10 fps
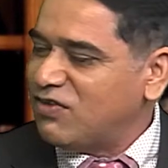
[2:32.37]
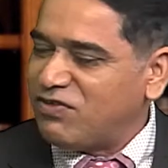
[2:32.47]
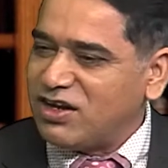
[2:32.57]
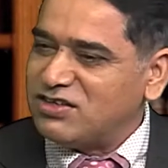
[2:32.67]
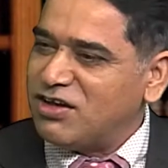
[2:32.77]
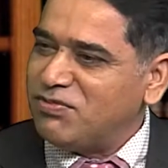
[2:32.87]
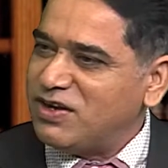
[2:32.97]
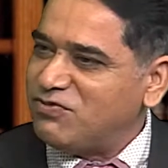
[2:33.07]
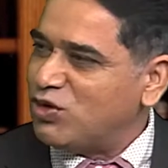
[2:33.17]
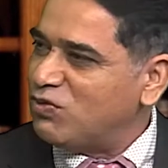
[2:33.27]
For example,
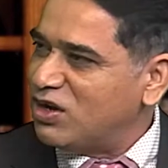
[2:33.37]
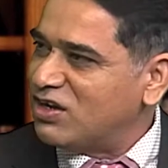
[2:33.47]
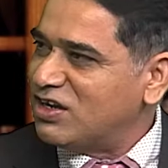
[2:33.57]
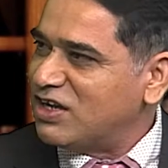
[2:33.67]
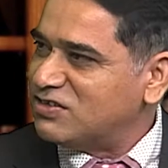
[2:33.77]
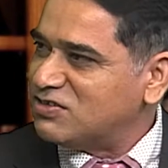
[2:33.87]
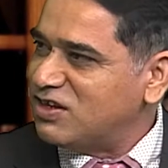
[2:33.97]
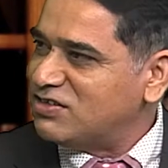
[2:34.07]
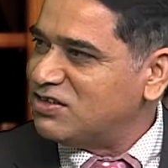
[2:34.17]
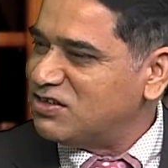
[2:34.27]
if you're working as a
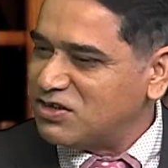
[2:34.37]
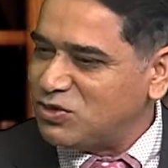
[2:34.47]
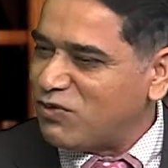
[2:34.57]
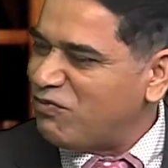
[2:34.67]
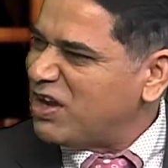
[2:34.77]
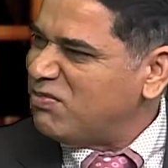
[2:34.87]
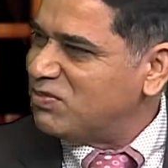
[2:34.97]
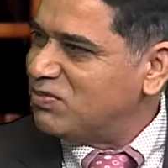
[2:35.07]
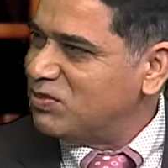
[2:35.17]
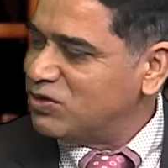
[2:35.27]
solicitor, you
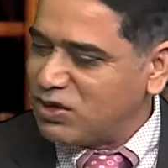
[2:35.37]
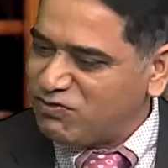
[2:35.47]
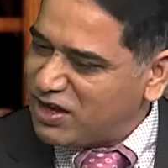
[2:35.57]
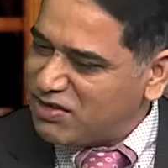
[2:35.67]
are very